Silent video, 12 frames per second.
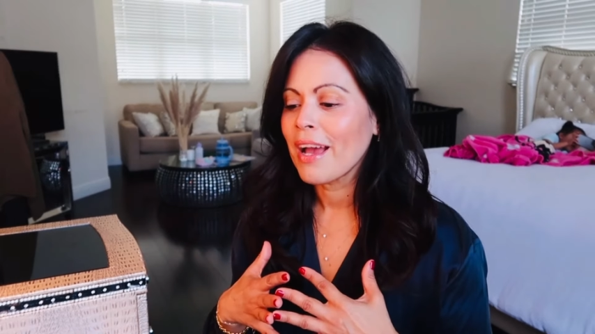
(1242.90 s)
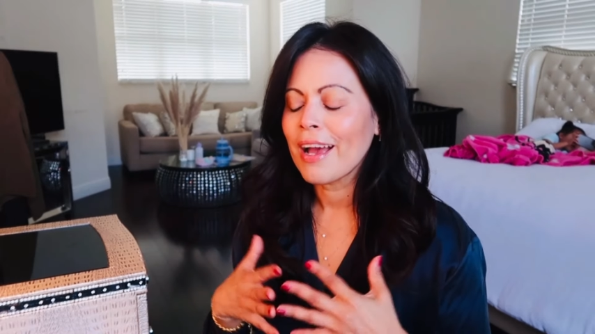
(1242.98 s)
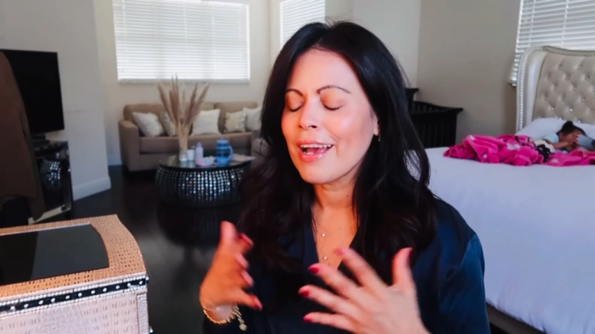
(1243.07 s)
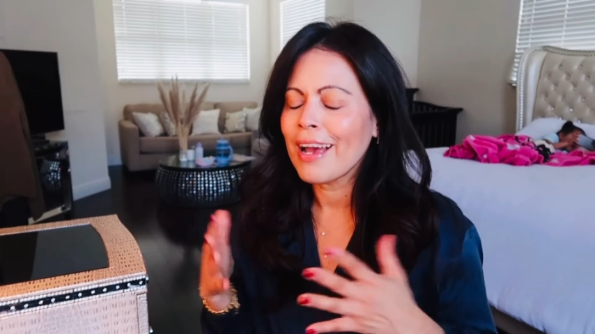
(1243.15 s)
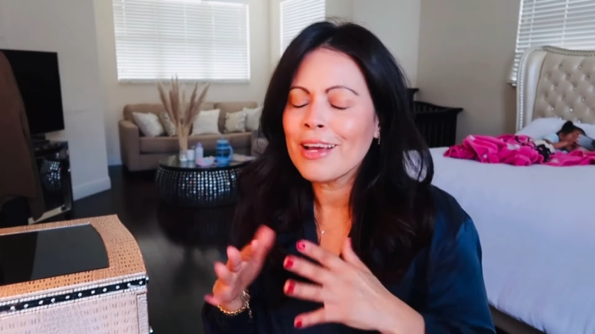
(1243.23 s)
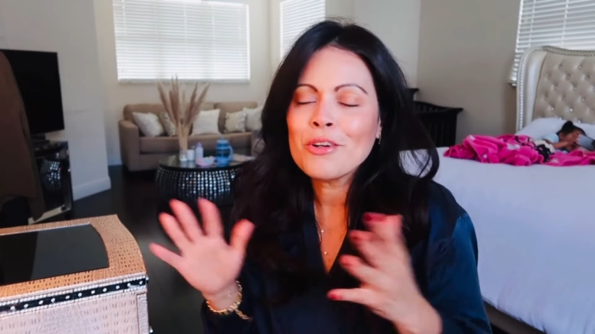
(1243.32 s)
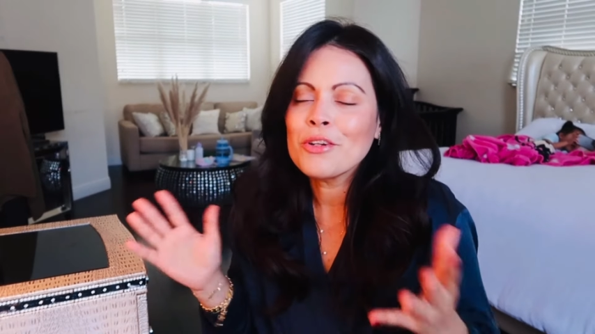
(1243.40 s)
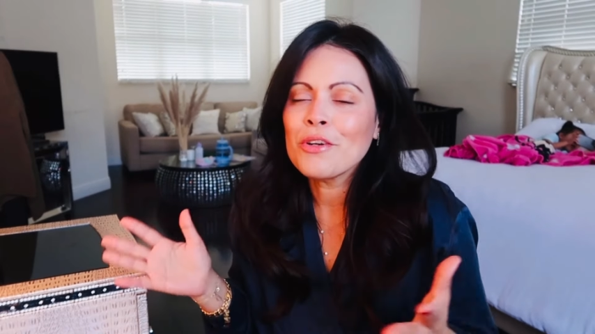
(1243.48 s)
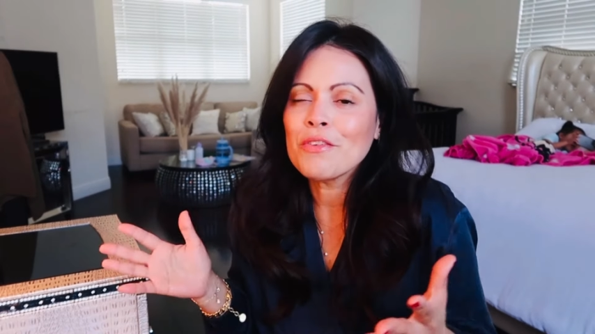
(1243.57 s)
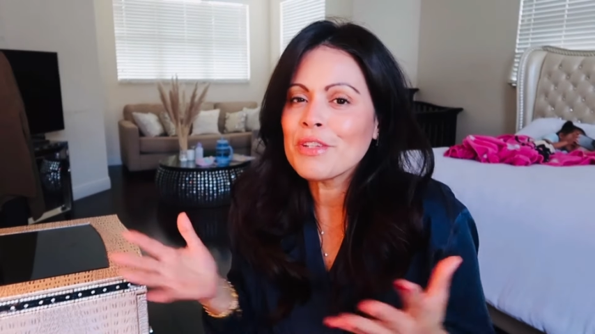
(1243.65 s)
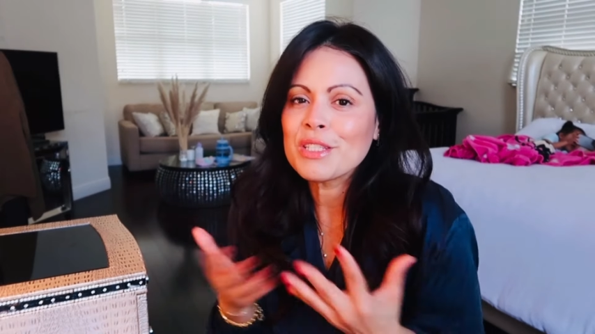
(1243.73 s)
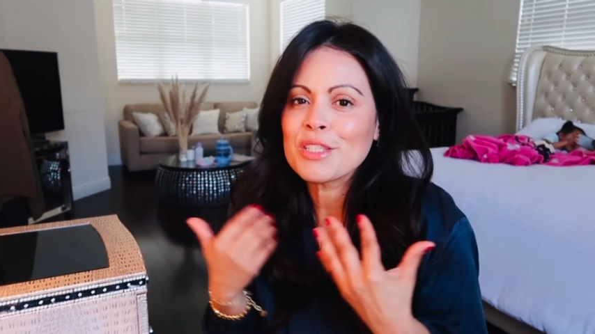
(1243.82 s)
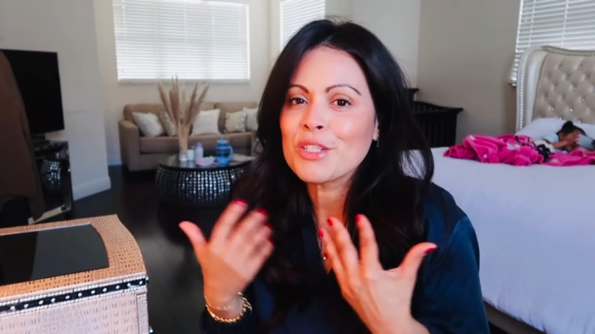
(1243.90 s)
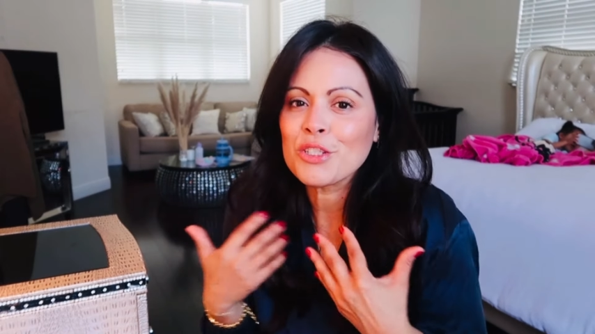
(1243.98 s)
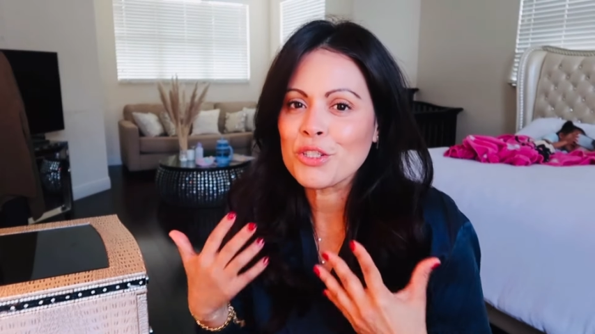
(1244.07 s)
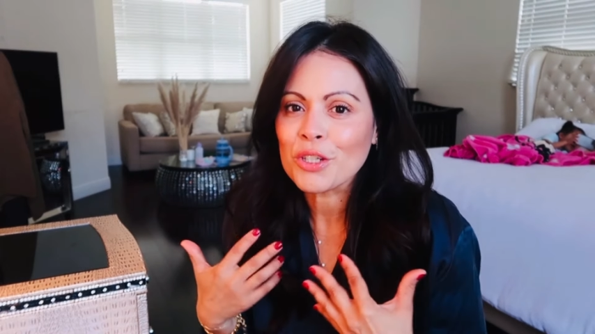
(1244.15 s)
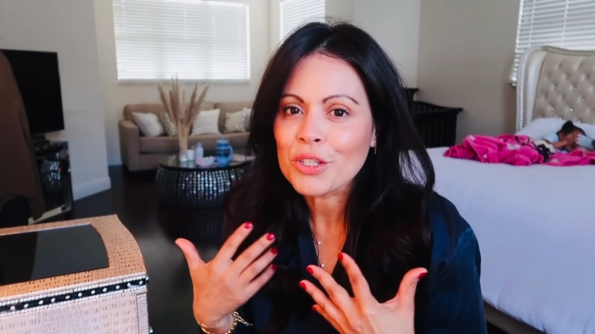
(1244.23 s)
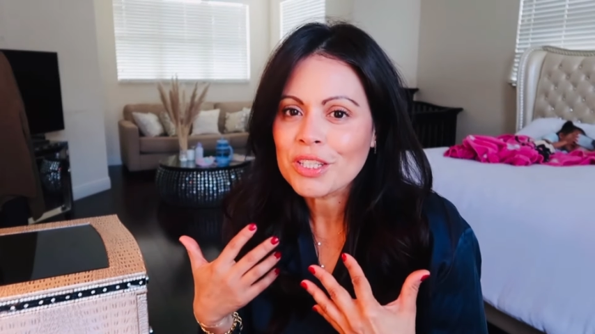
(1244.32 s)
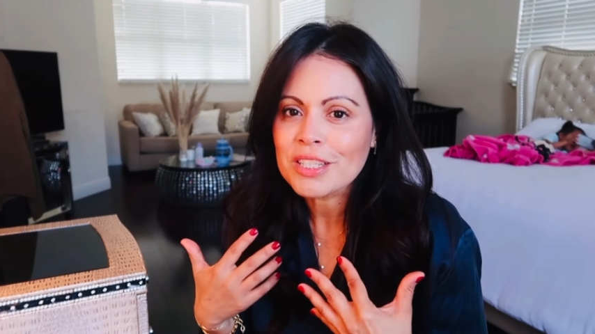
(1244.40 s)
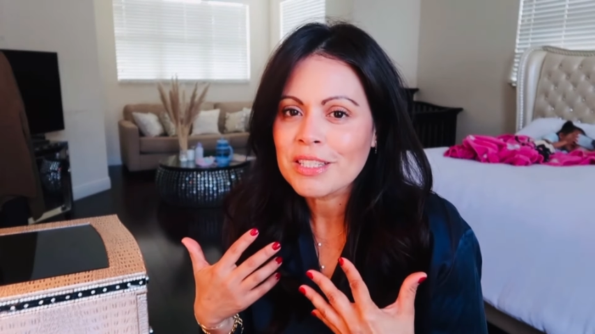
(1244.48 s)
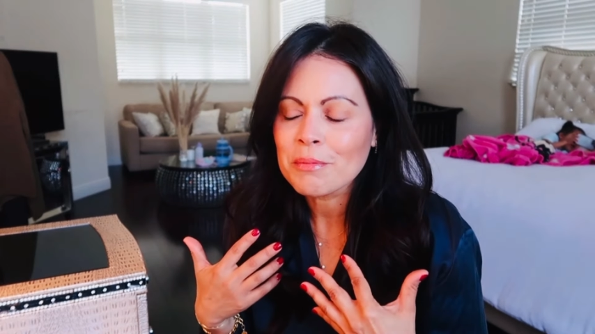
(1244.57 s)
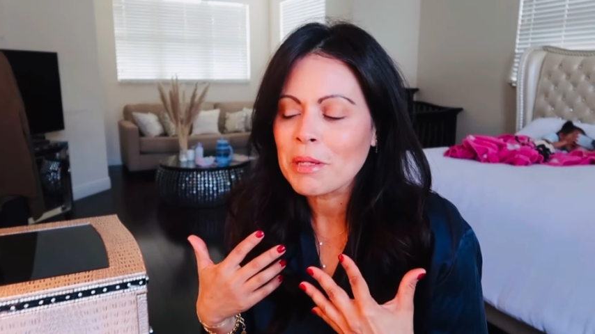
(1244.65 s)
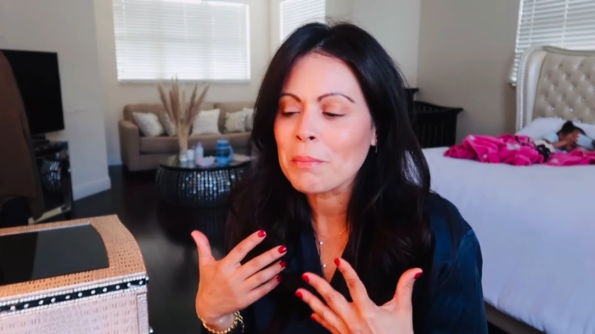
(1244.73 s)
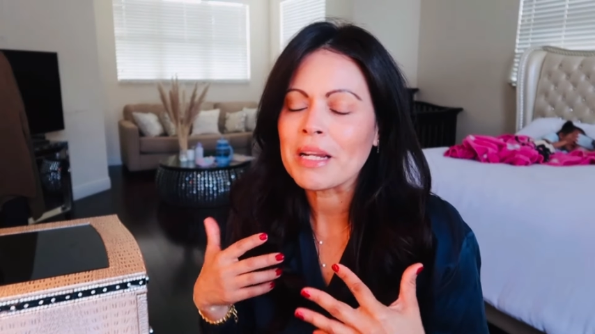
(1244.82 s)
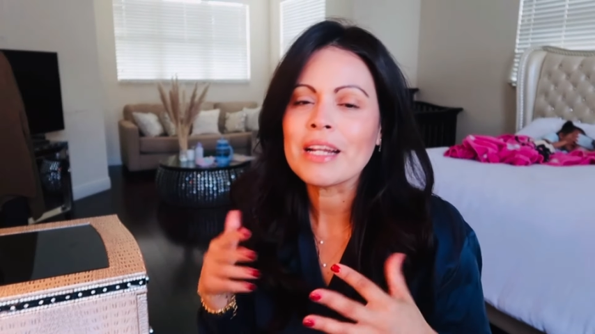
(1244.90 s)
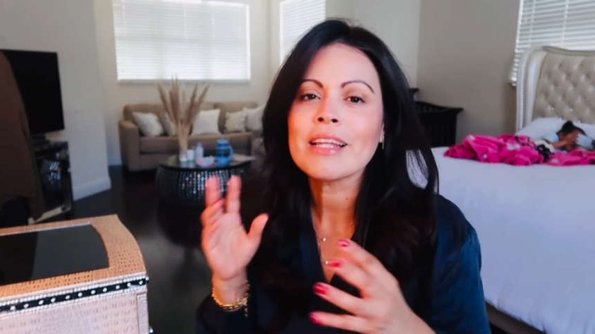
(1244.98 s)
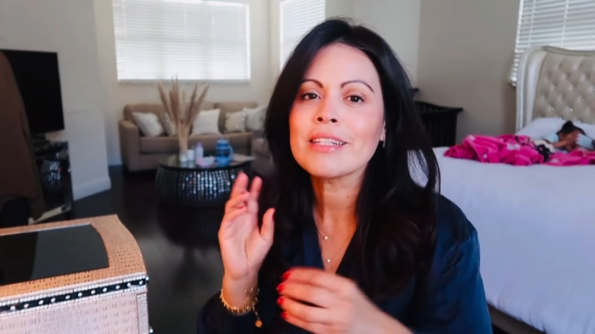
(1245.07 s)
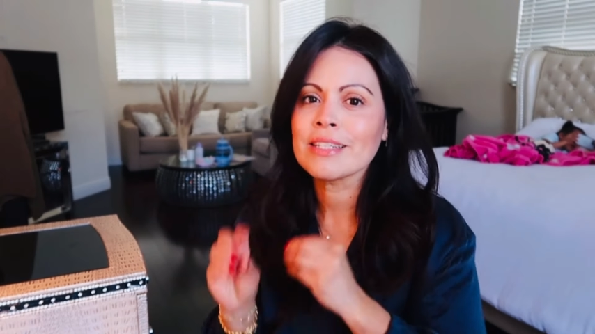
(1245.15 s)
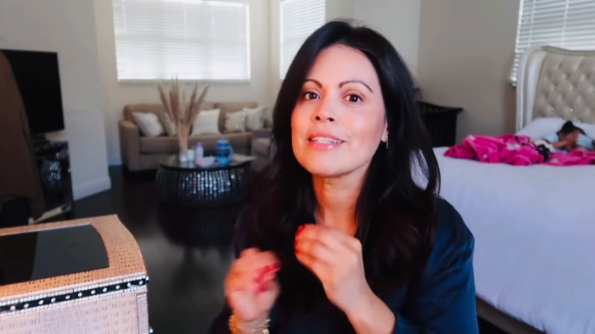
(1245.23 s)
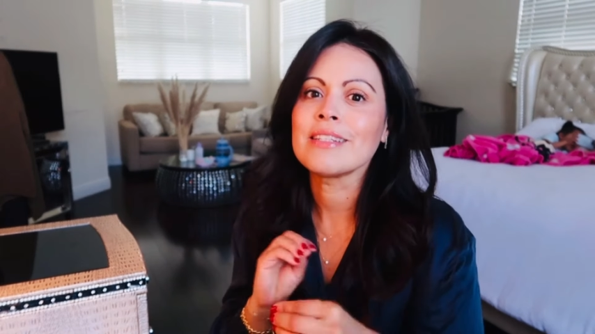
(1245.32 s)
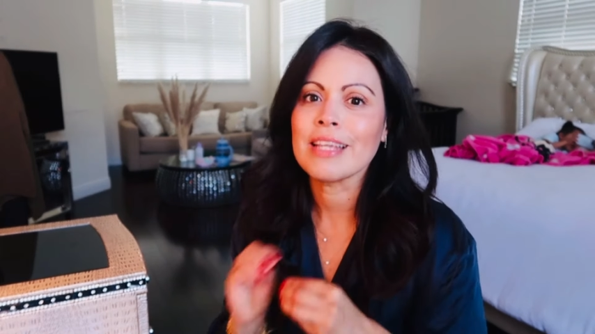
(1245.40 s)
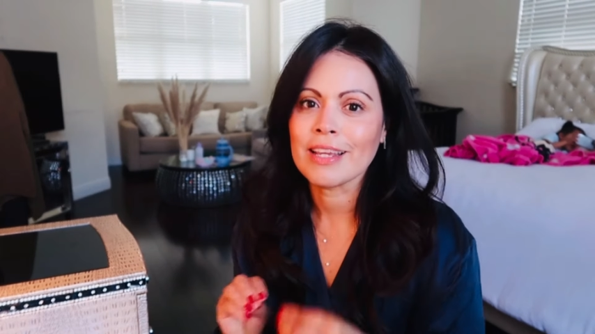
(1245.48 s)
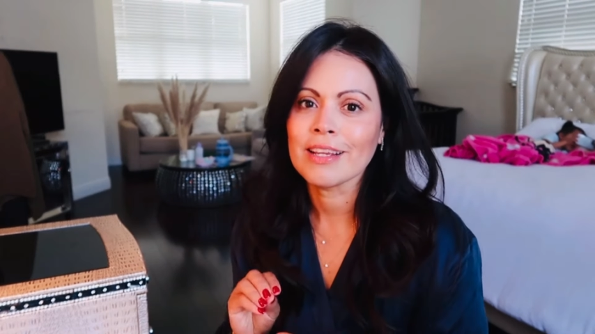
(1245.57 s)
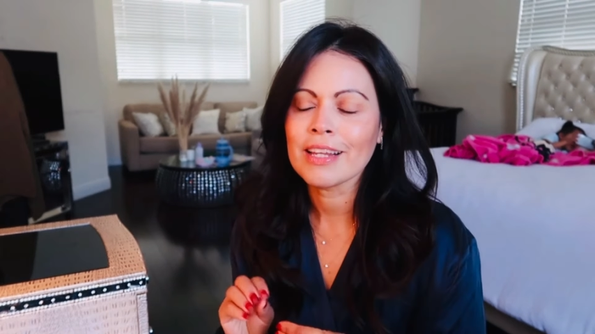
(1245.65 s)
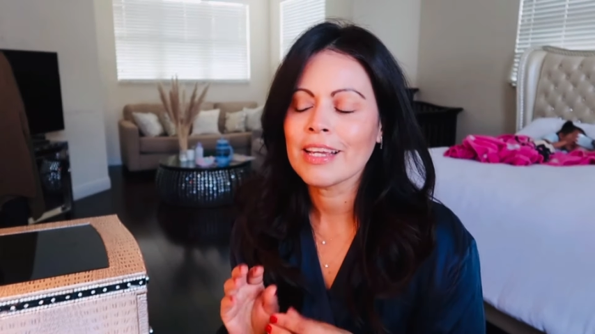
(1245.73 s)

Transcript: I don't know if it's the journalist in me, but I like to dig.